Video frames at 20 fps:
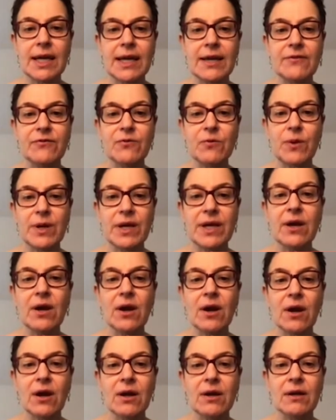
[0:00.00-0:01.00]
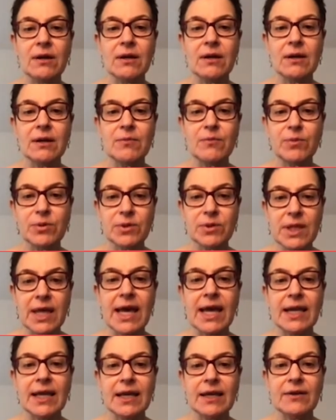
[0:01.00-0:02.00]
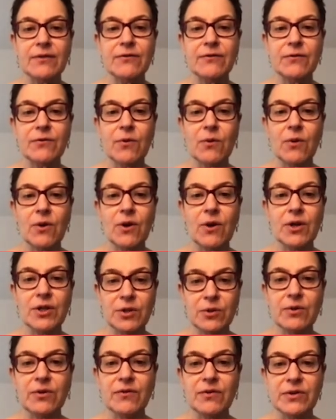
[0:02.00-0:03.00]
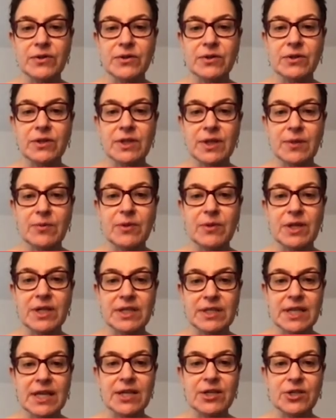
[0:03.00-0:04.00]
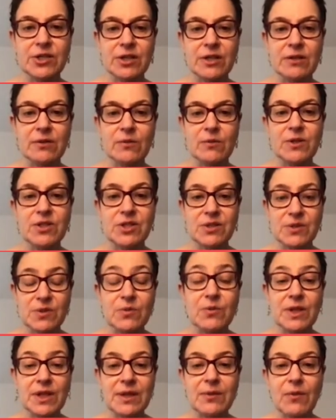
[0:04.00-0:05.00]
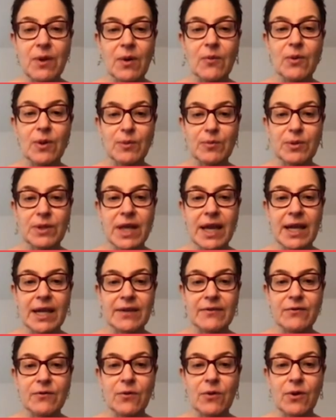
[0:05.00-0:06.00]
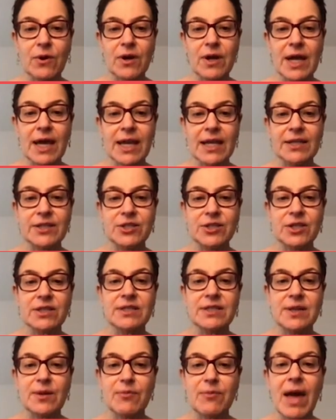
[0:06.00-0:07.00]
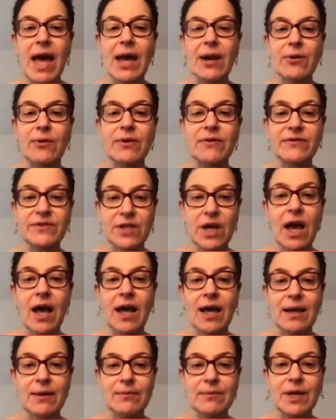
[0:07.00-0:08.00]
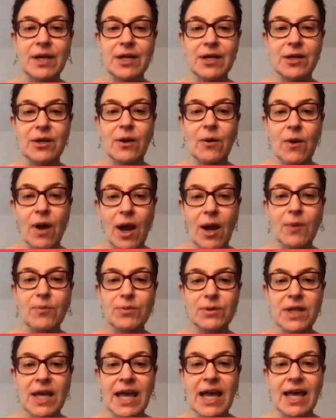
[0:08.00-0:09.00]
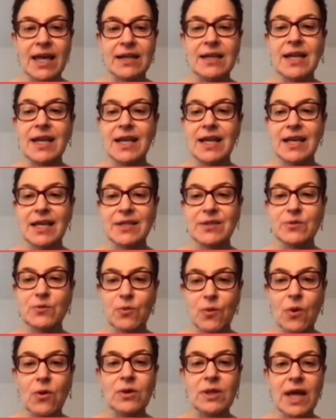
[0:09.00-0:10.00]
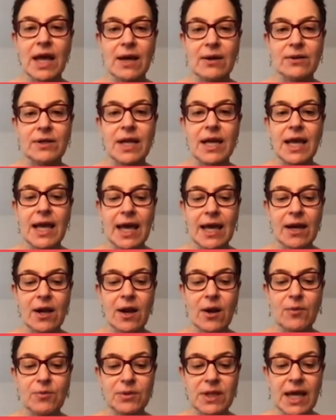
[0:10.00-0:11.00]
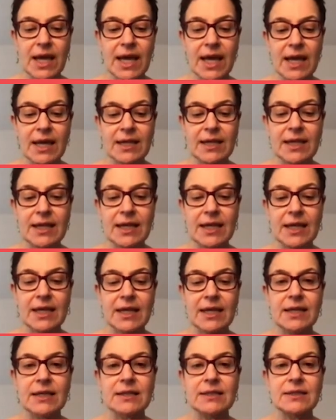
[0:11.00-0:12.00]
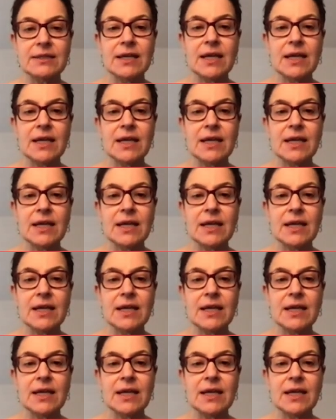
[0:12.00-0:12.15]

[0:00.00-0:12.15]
If we are planning for universal immunization, which is really what we're planning for, and it's just a matter of time, our plan is rollout, and our plan is